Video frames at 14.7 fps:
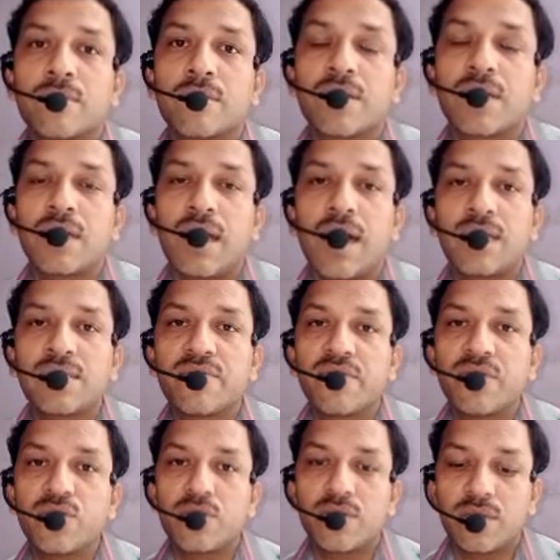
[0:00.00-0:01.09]
And last
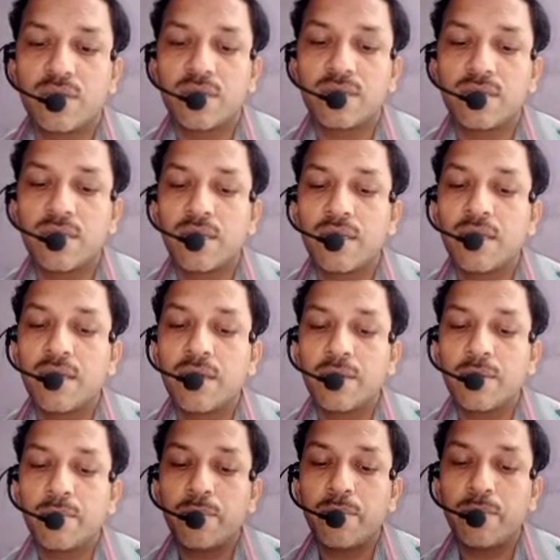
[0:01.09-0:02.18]
feature is
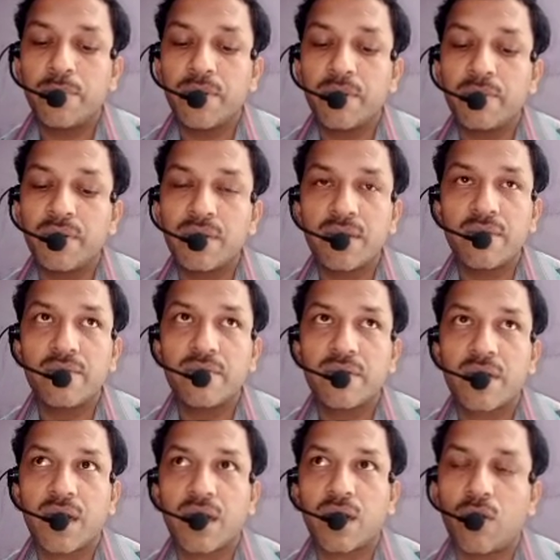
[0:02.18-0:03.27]
primitive
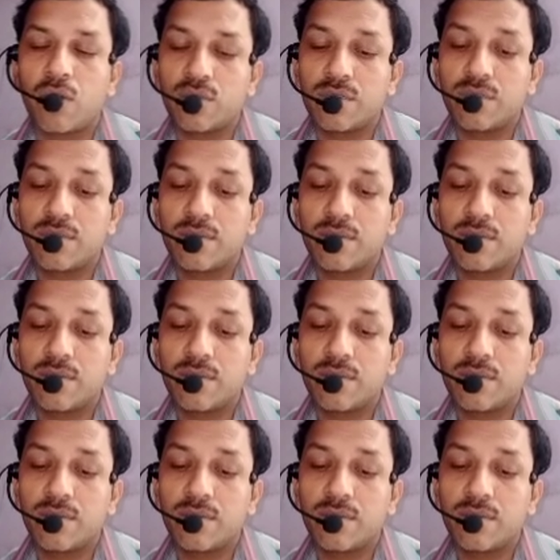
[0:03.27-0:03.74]
technology,